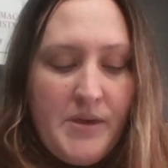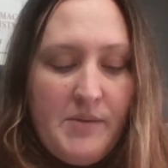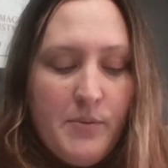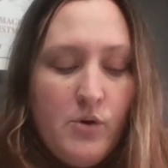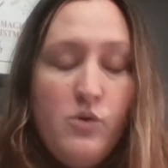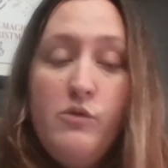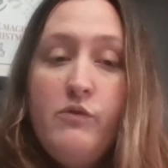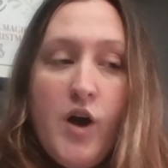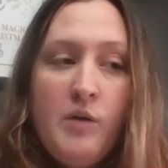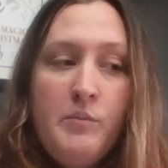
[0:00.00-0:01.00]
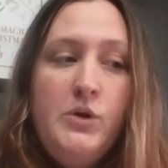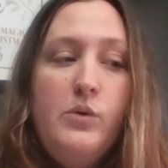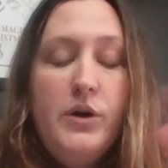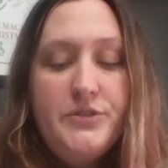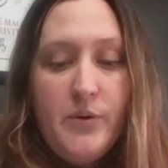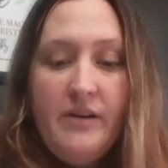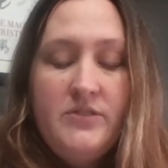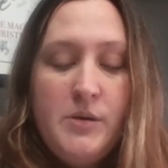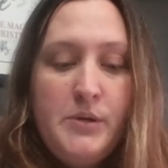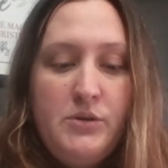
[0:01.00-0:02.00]
people who farm who also have
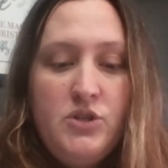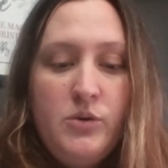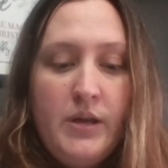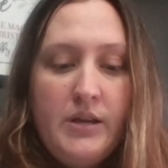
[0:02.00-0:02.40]
W-2